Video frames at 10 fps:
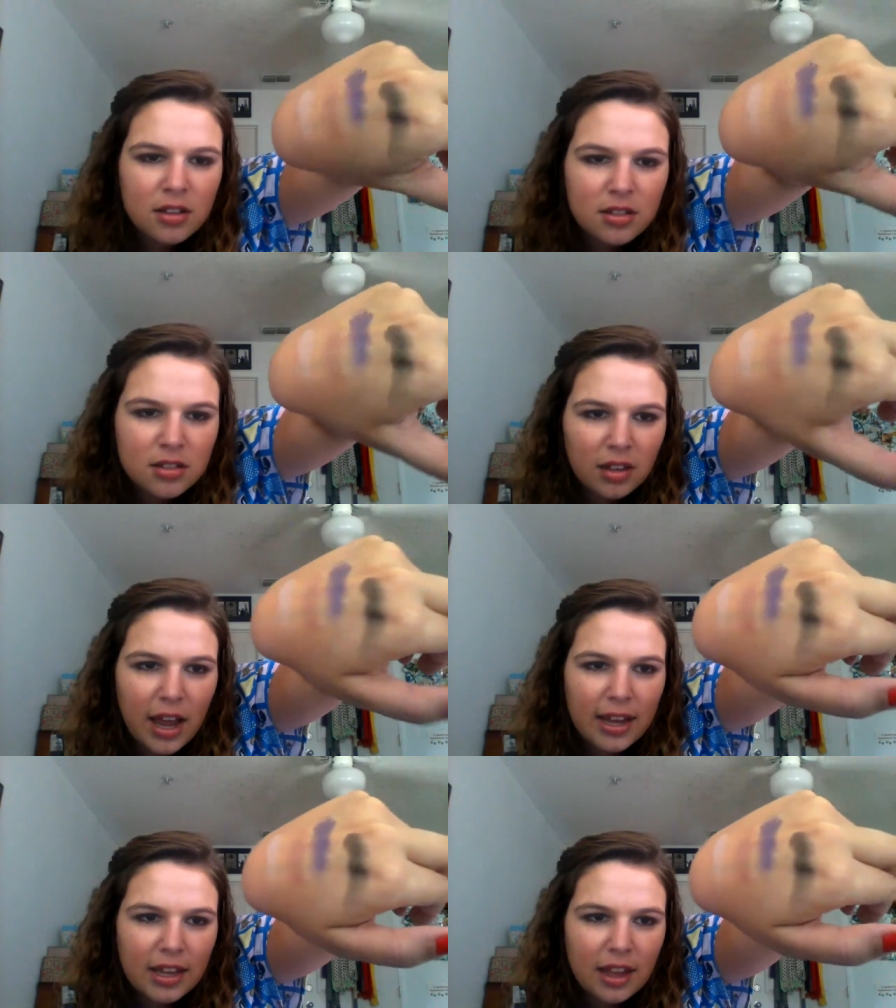So,
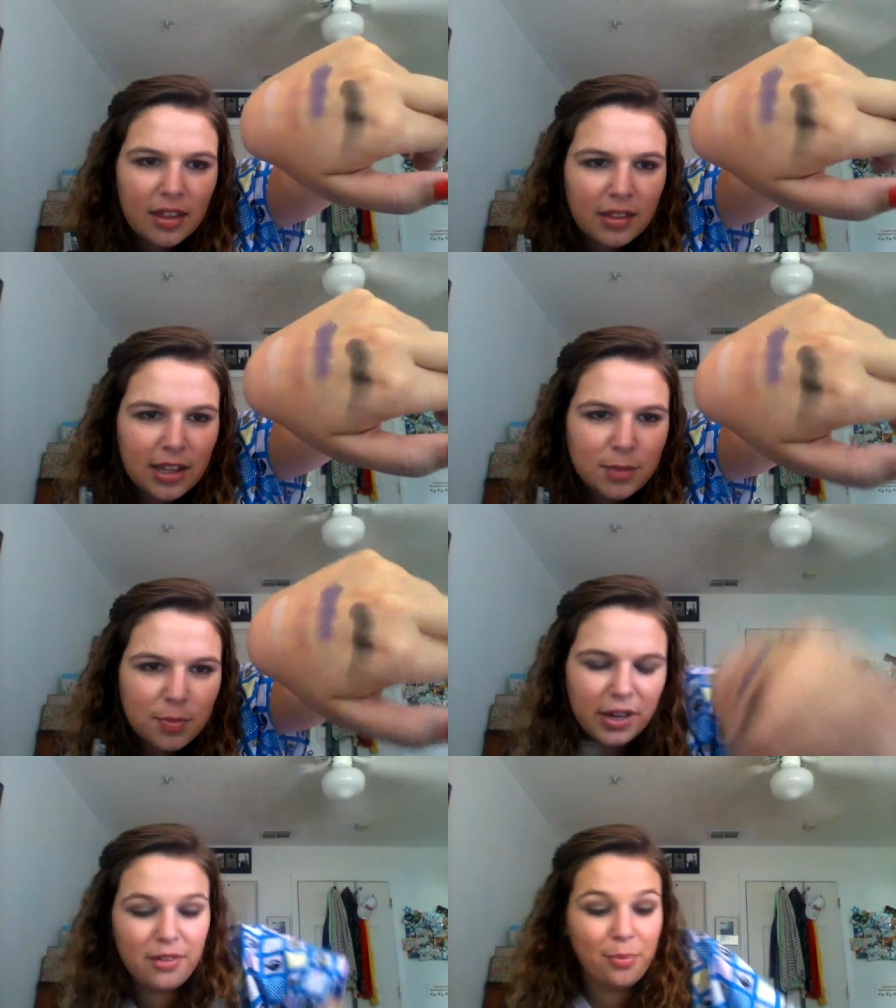like, that's
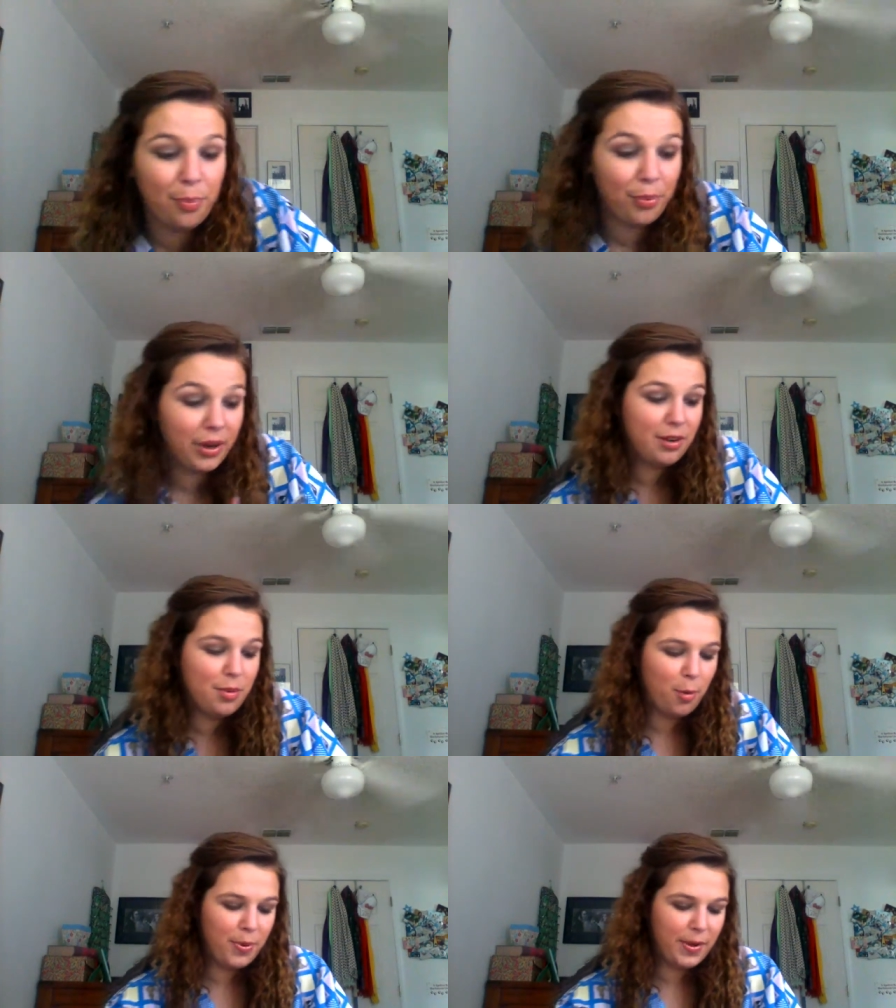pretty
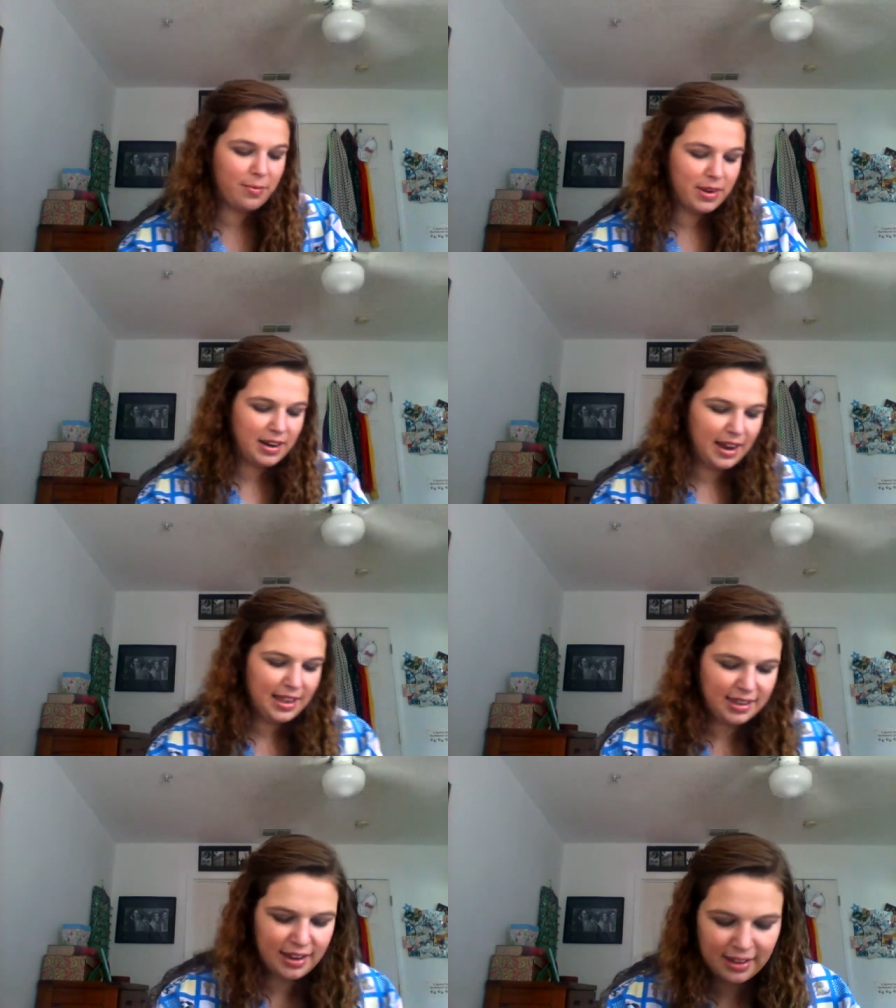well pigmented, I
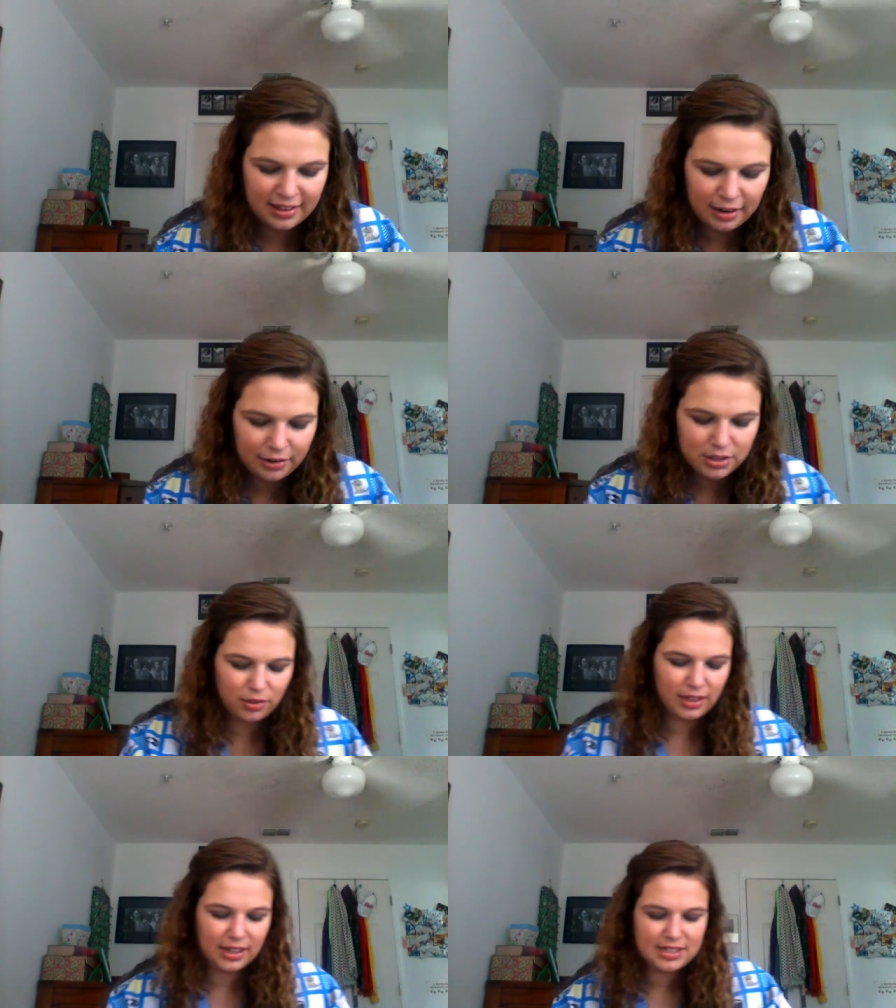think. And that was
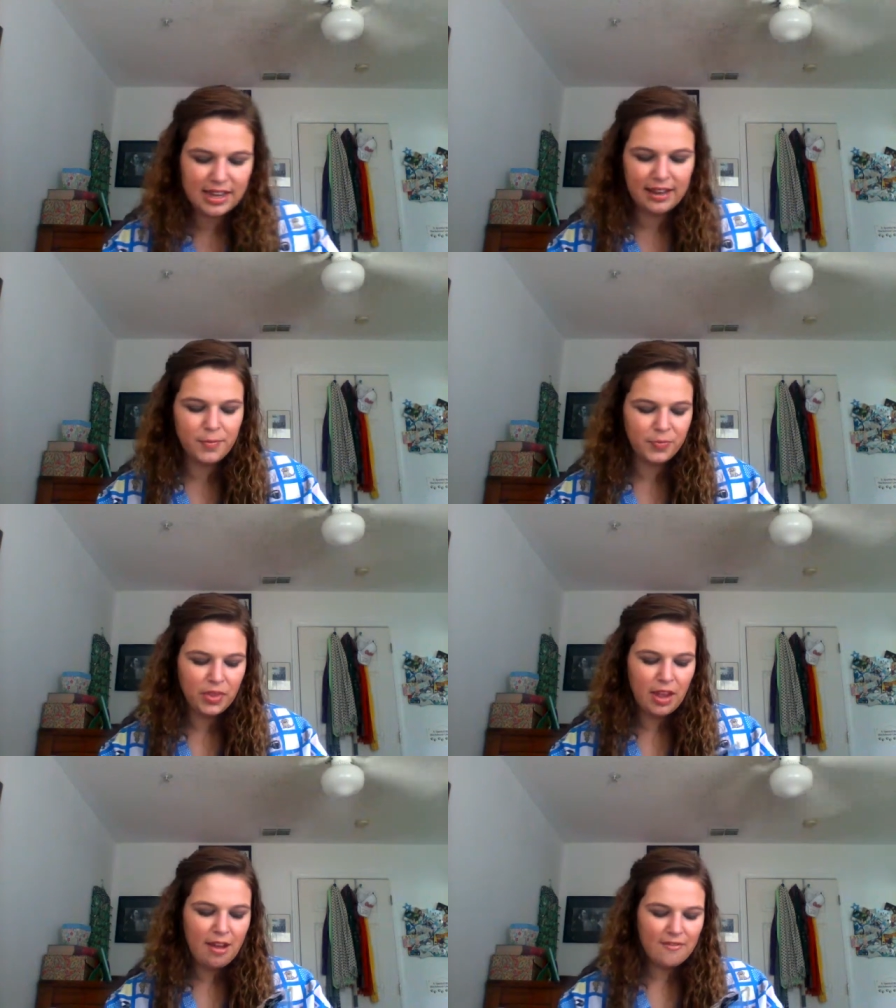only, like I said,
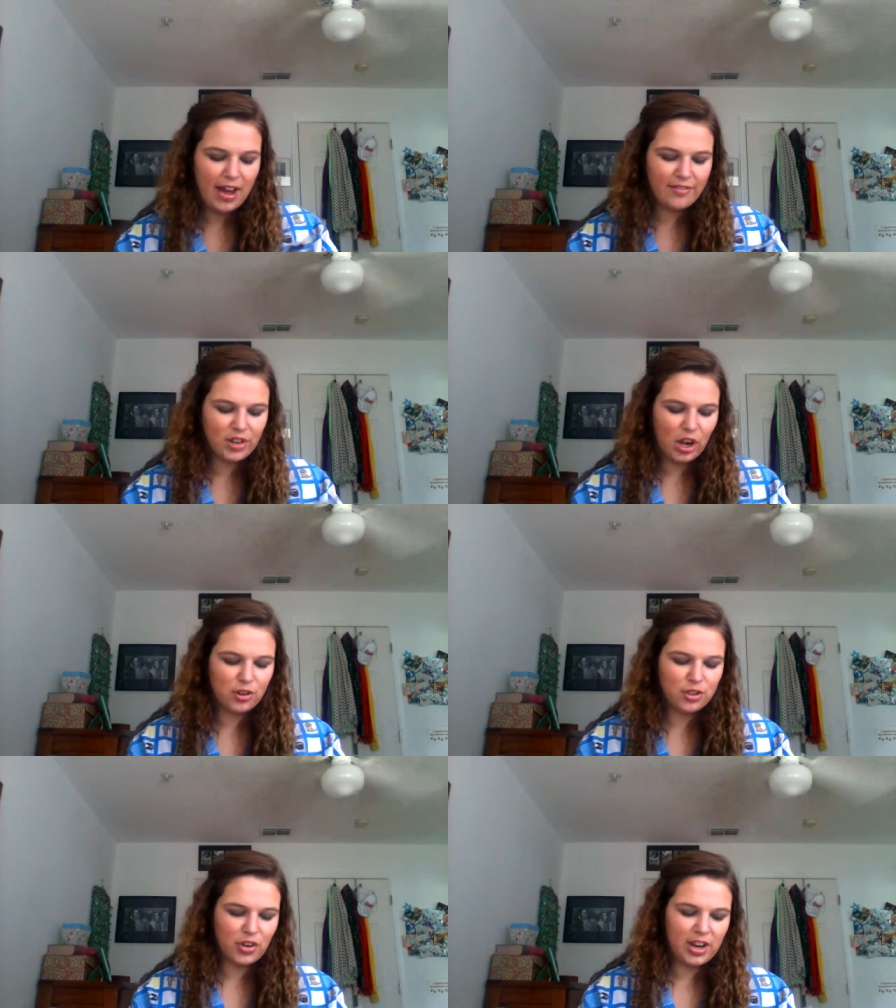
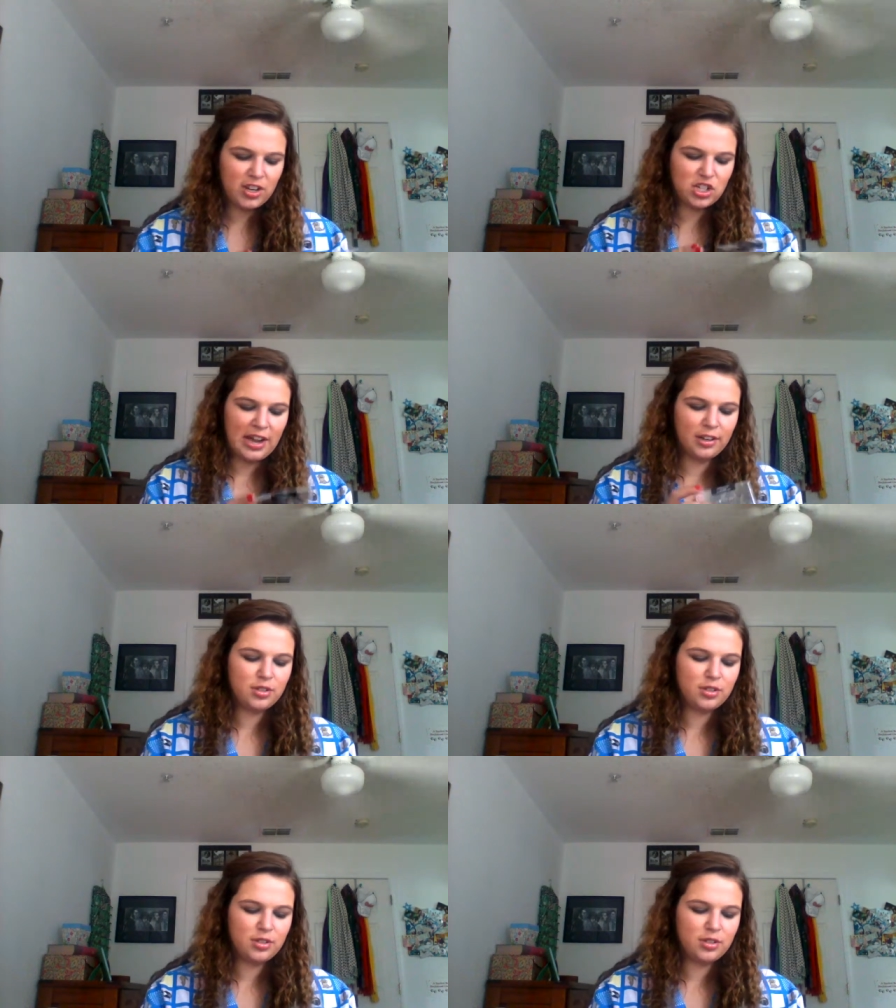$5 for 8 shadows.